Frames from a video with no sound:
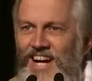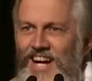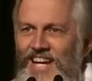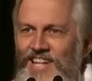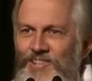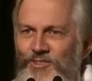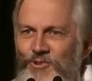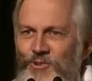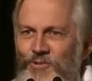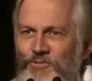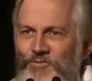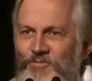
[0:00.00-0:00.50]
I
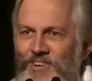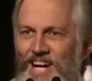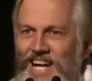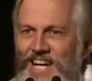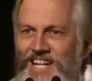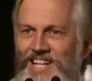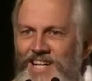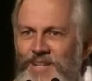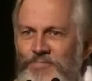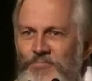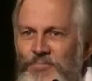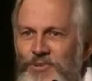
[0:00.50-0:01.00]
know why
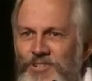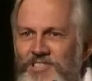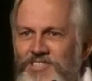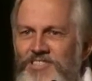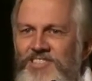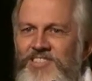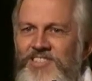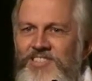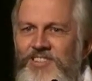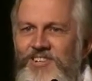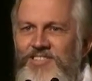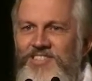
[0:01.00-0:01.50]
that
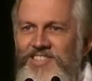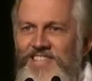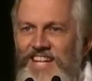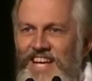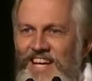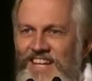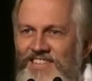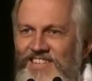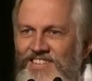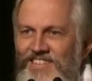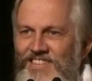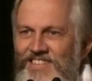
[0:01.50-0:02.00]
person does
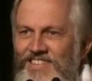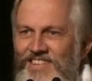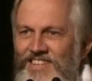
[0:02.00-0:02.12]
that.